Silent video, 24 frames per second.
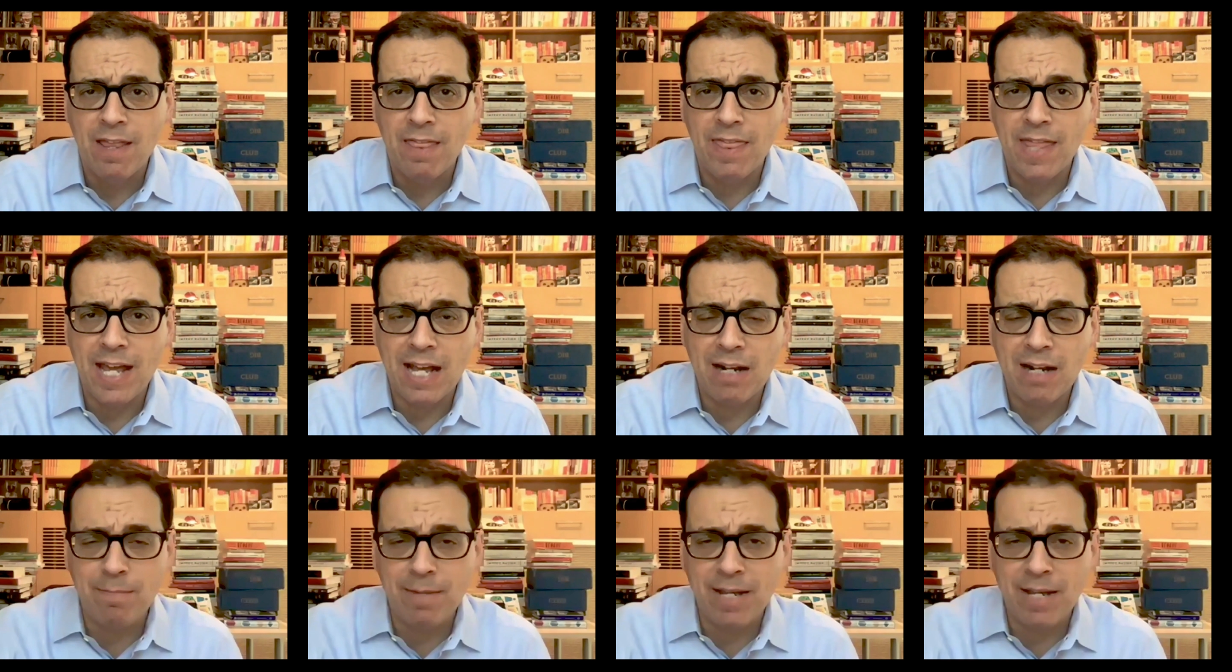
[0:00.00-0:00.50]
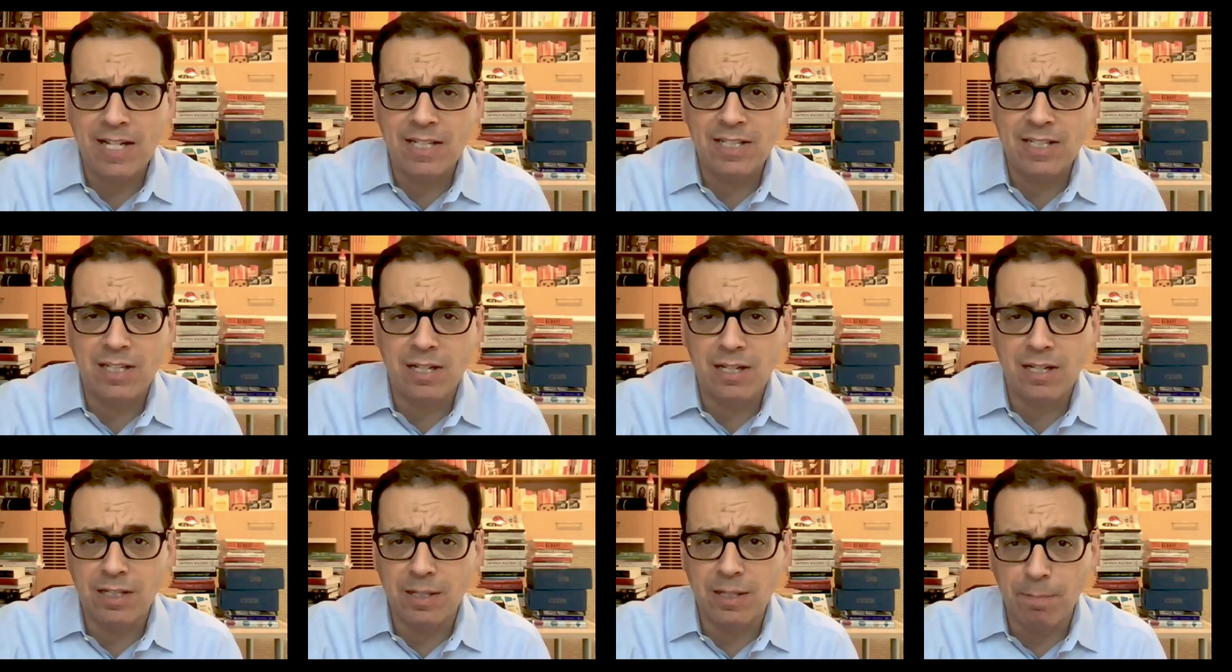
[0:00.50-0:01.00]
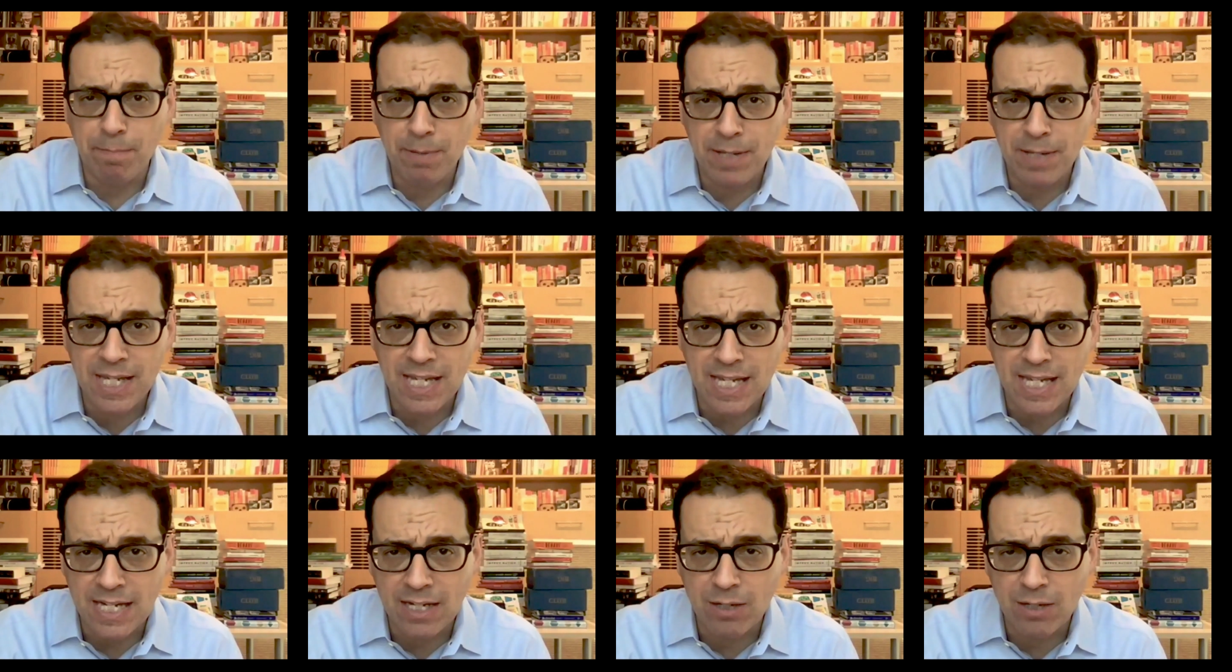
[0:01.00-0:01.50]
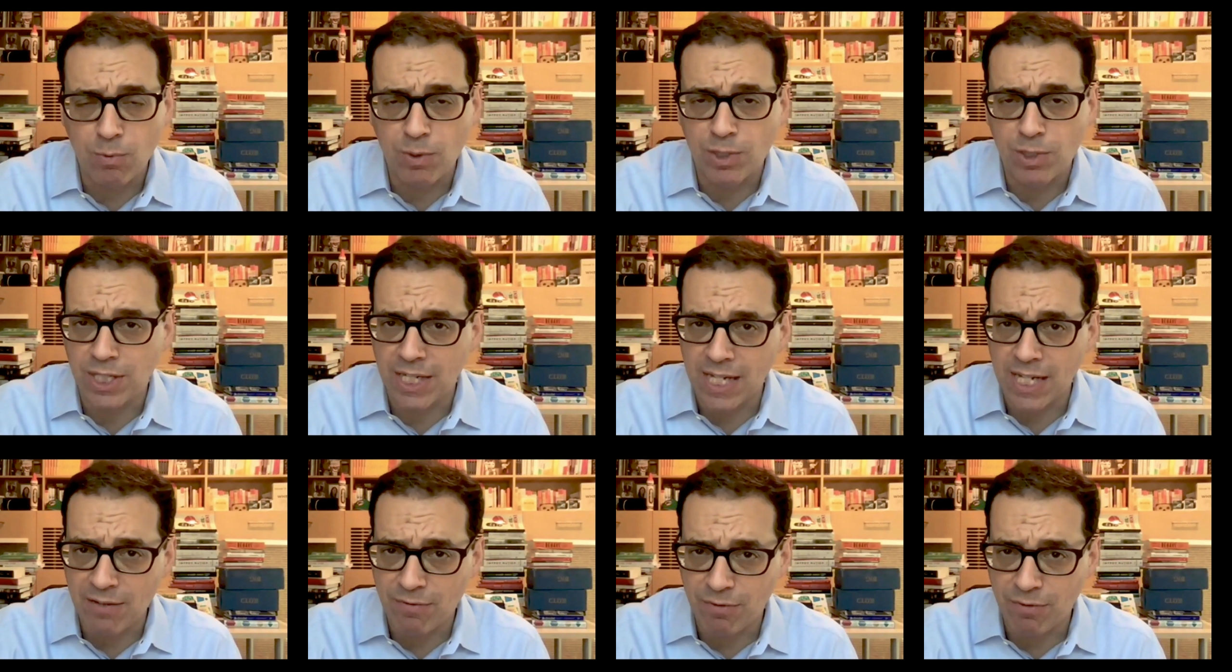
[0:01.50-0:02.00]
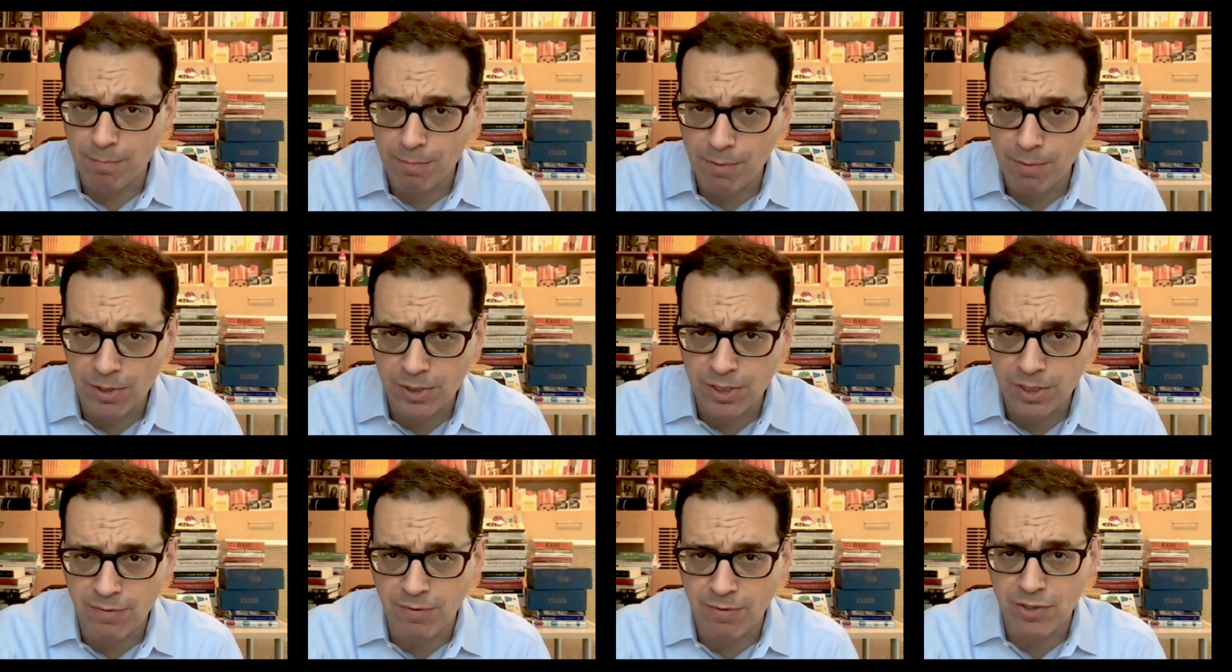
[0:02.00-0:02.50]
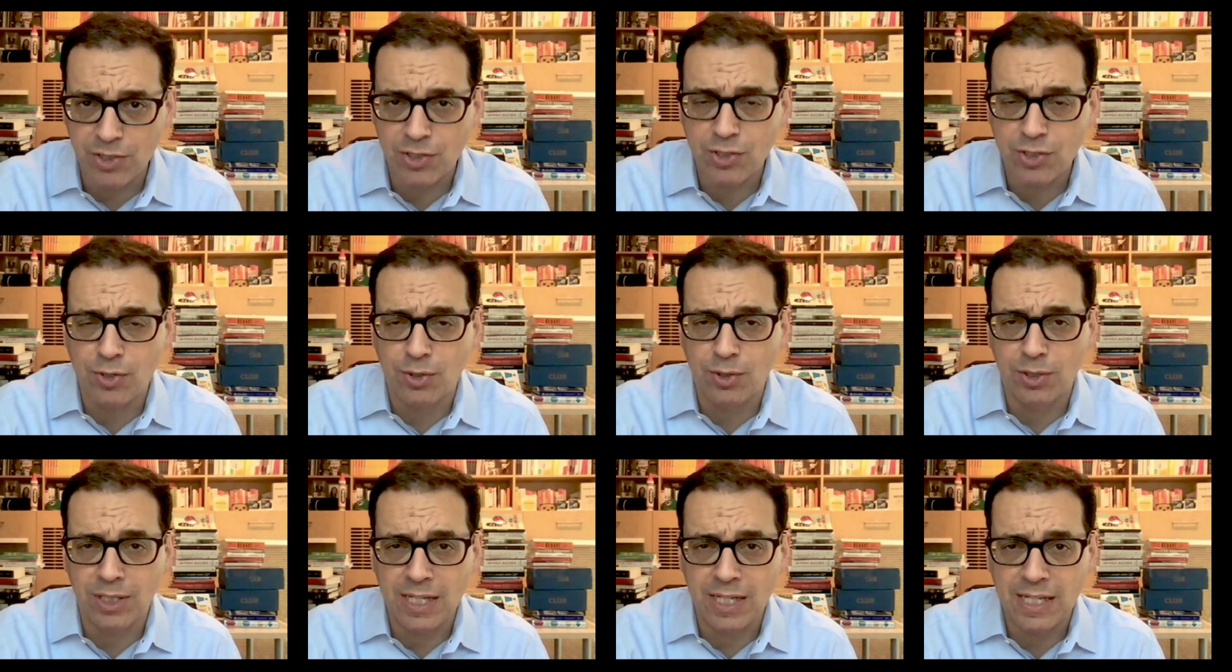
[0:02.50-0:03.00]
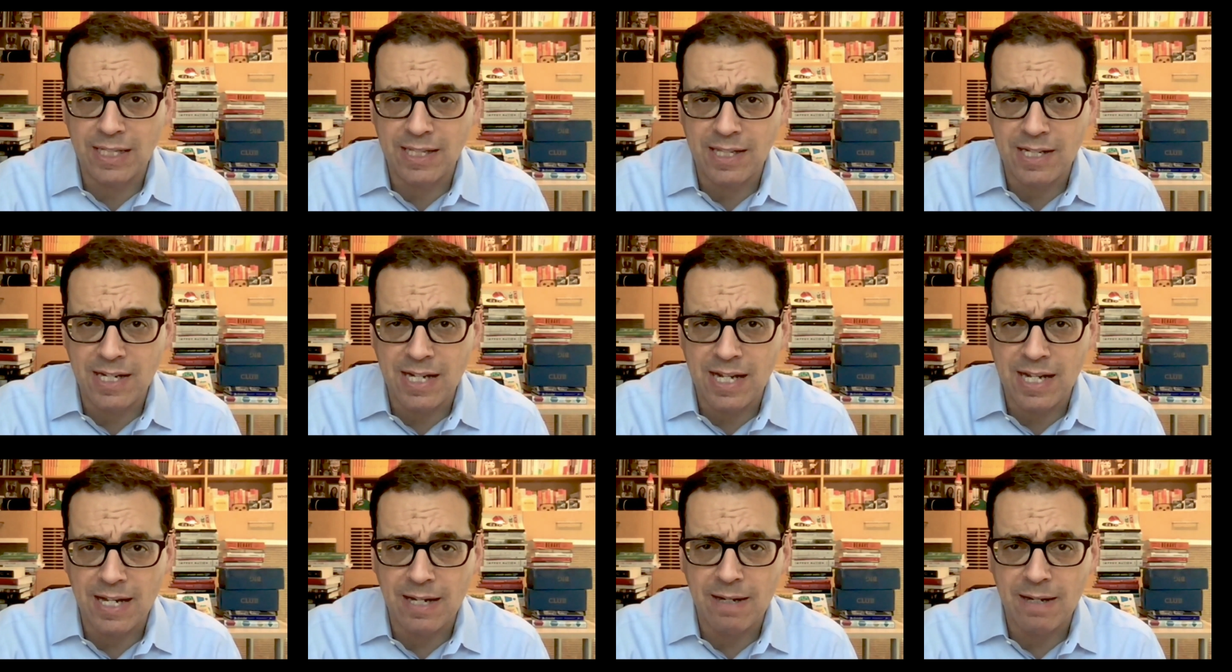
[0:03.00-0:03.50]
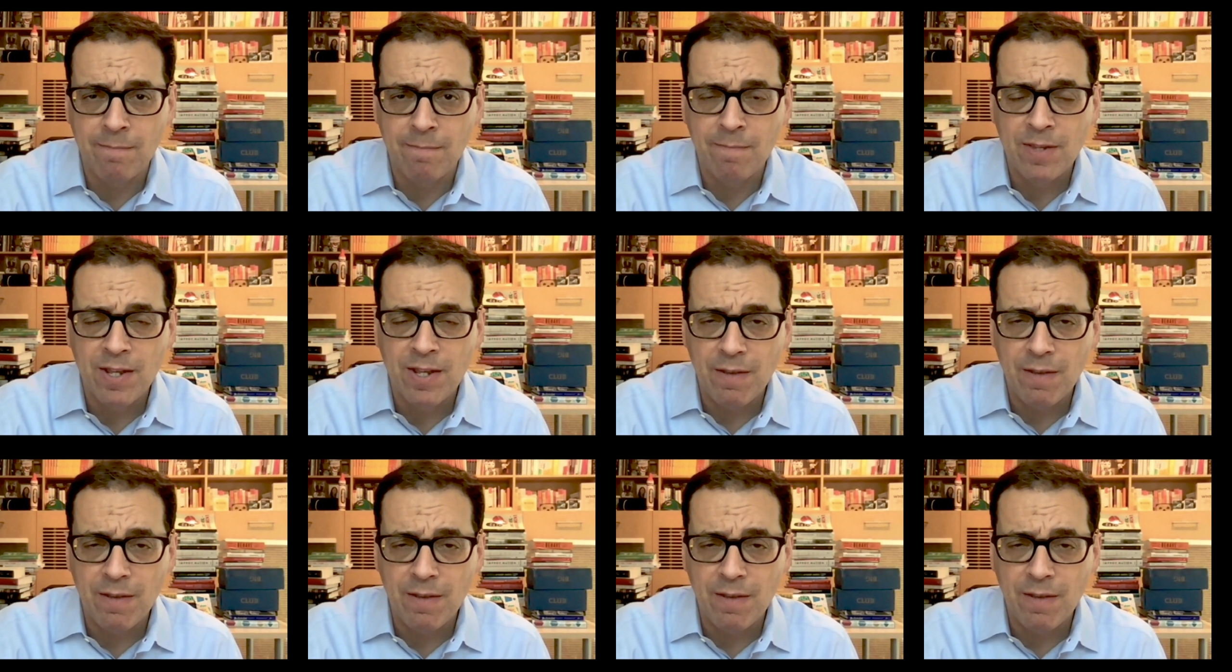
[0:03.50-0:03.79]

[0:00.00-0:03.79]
That makes the peak, which again, for most of us is early in the day,